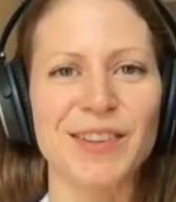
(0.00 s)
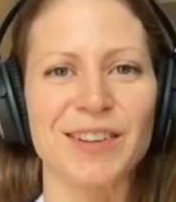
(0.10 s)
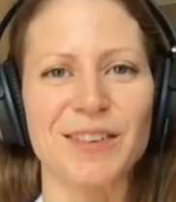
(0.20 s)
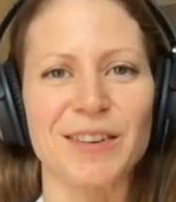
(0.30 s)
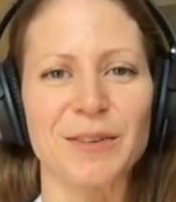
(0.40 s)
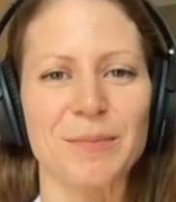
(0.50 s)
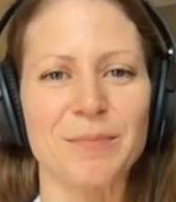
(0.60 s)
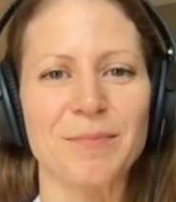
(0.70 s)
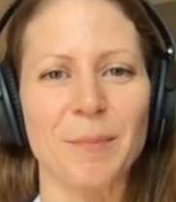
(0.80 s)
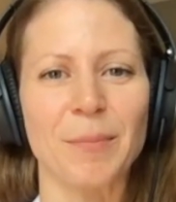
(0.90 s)
It was
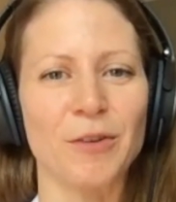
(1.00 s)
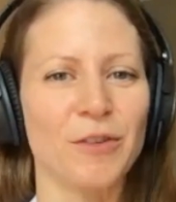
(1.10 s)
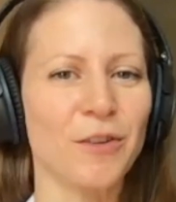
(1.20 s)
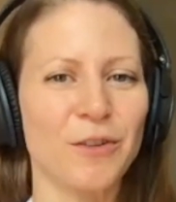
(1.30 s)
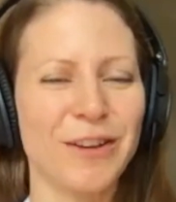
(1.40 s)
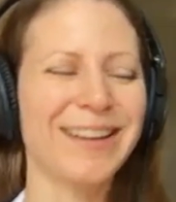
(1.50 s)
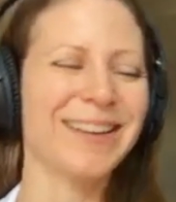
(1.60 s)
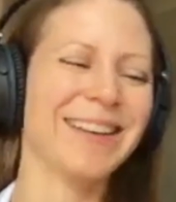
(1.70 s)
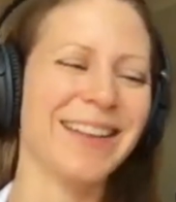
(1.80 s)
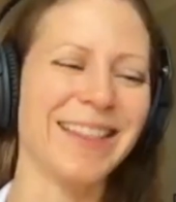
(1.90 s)
personal,
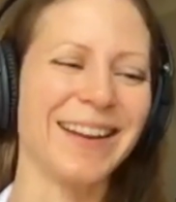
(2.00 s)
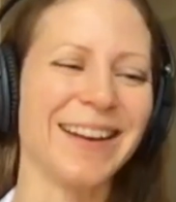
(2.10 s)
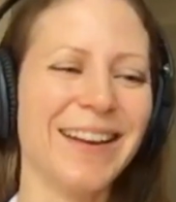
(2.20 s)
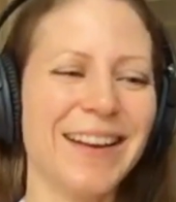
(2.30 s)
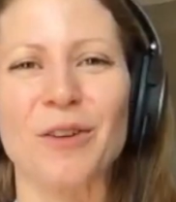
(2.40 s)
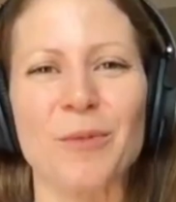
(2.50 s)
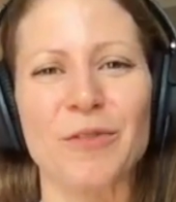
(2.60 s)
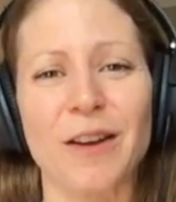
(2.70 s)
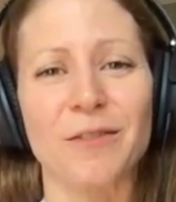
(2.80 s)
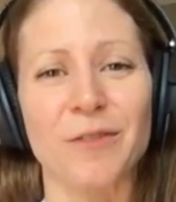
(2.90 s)
and then
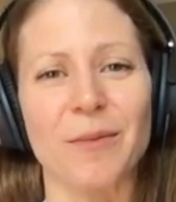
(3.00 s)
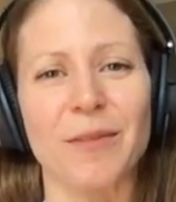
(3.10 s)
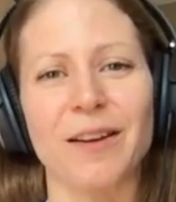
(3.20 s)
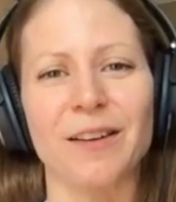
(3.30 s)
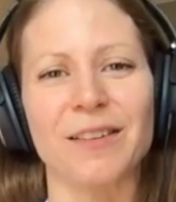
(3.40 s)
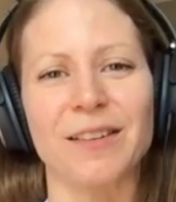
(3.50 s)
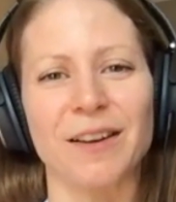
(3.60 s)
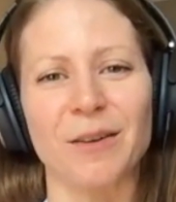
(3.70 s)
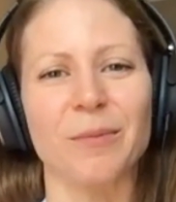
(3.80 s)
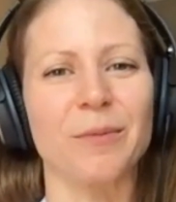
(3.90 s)
moving on from there to
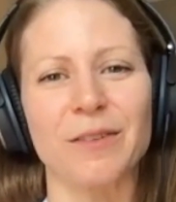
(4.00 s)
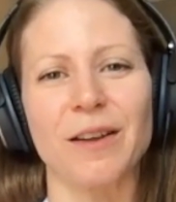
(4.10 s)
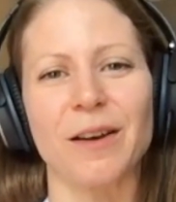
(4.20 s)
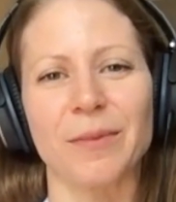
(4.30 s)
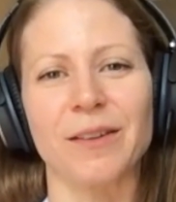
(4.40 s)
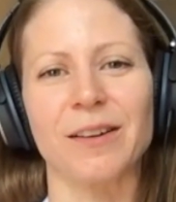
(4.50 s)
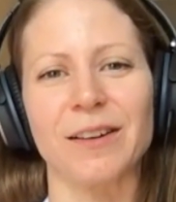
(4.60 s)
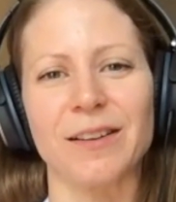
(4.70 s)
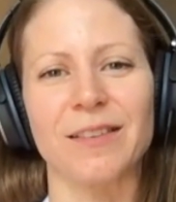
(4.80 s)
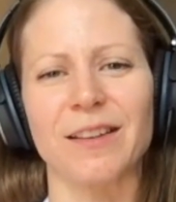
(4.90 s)
help
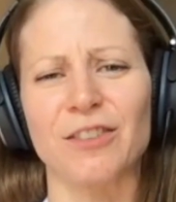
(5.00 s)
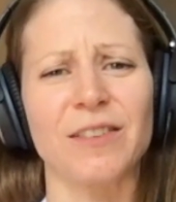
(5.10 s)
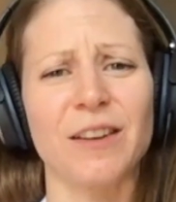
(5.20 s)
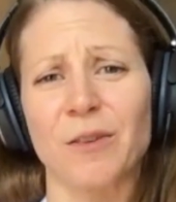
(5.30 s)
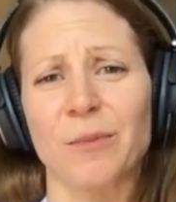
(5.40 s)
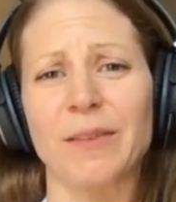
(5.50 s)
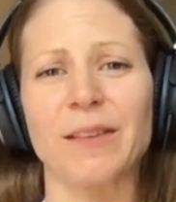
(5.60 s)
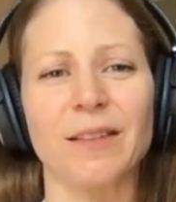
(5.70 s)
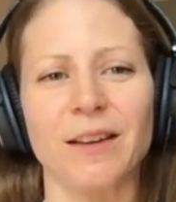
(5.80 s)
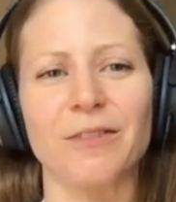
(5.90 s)
clients that just have a
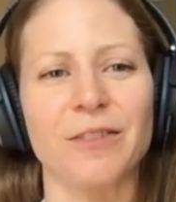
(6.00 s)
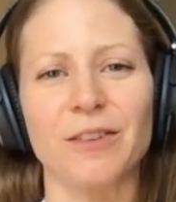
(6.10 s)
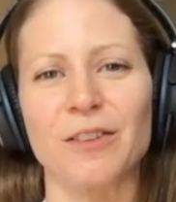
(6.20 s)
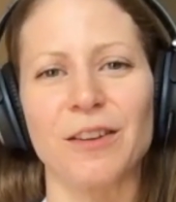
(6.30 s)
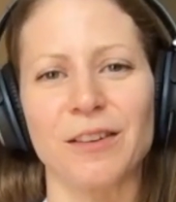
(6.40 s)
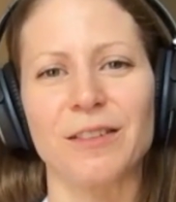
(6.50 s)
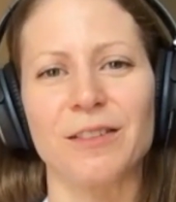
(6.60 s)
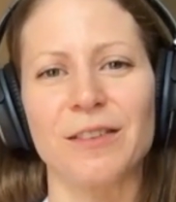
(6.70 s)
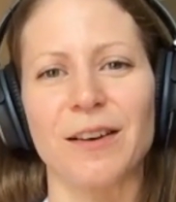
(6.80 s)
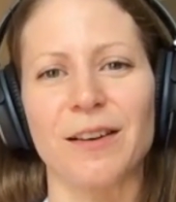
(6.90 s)
busy life and
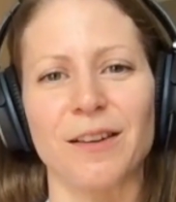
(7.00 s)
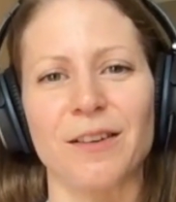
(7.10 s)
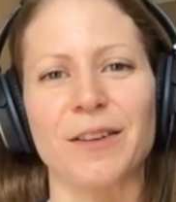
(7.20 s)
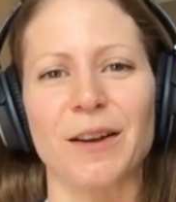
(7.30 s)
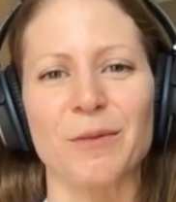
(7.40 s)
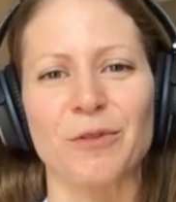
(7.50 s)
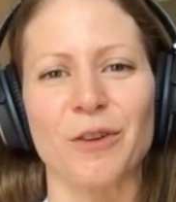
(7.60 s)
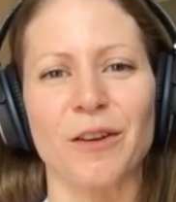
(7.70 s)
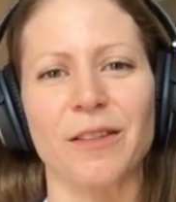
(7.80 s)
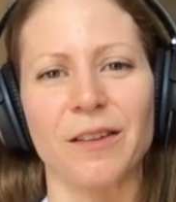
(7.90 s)
not a lot of time for
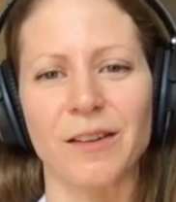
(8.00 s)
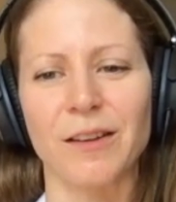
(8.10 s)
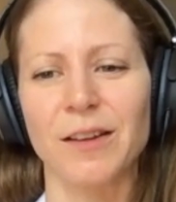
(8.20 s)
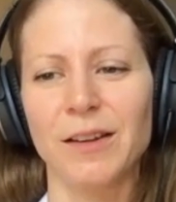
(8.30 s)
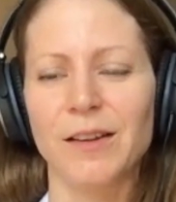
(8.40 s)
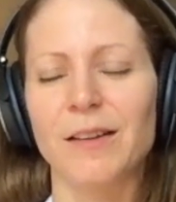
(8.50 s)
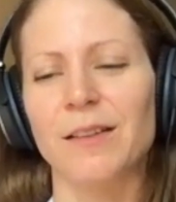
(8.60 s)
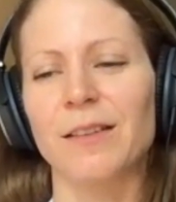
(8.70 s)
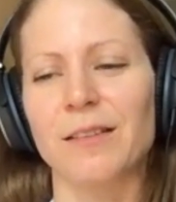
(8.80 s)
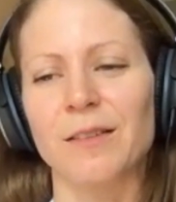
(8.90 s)
all the
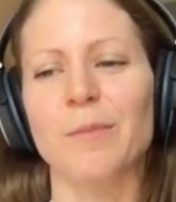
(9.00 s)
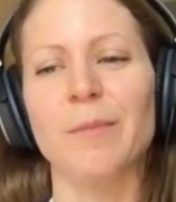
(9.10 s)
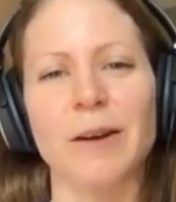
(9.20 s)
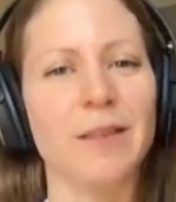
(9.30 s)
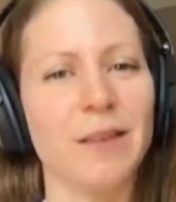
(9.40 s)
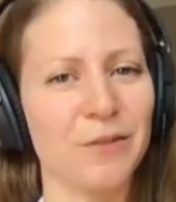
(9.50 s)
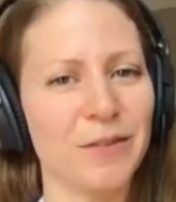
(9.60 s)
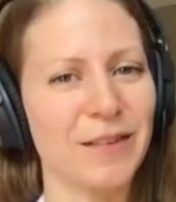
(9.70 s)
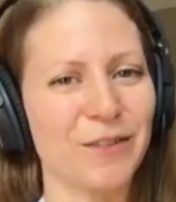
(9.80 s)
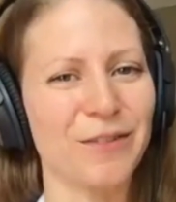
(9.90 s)
meditative
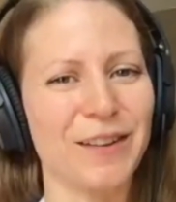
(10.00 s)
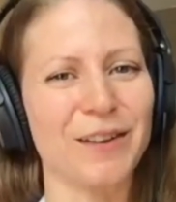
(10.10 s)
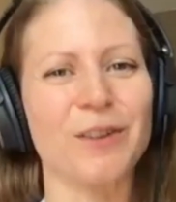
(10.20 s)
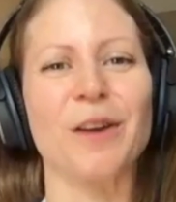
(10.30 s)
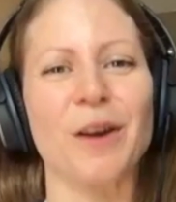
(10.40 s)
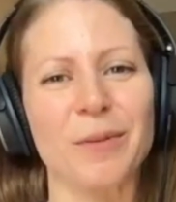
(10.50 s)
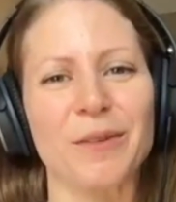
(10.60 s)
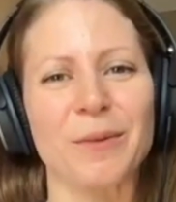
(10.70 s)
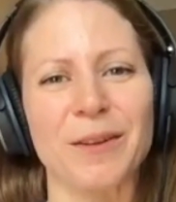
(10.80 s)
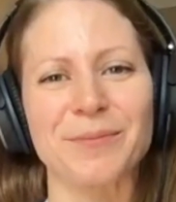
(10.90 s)
stuff that it could help
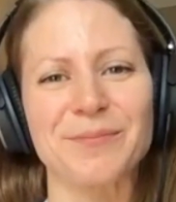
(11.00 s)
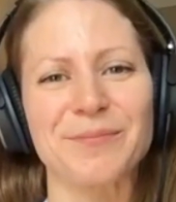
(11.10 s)
as well.